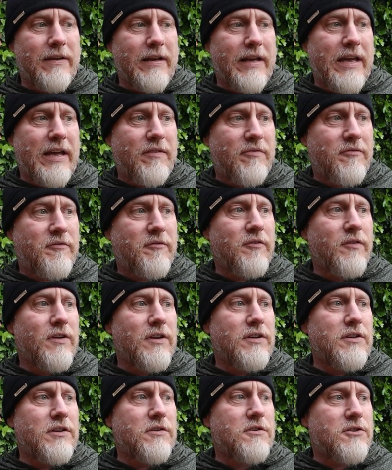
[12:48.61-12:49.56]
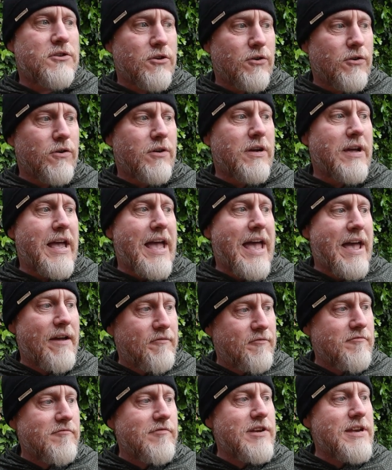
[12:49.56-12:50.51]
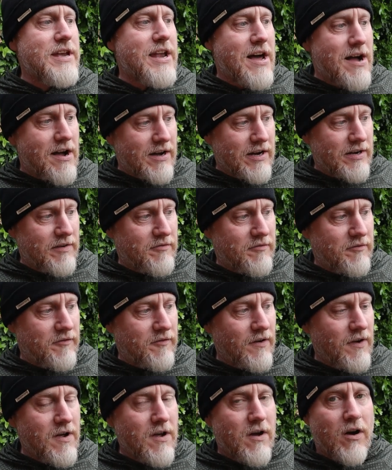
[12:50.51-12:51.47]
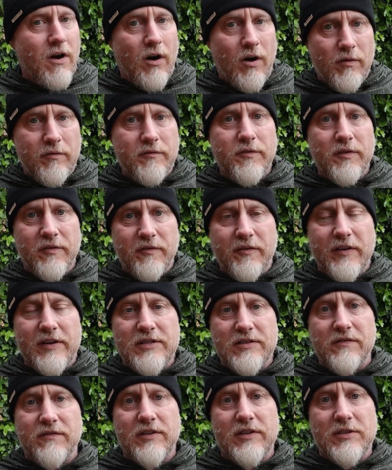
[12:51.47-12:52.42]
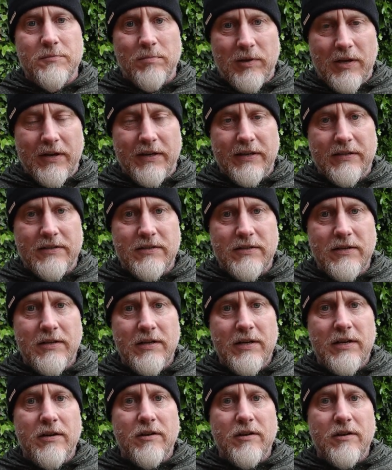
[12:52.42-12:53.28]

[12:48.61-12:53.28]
If you took every knife off the face of this planet,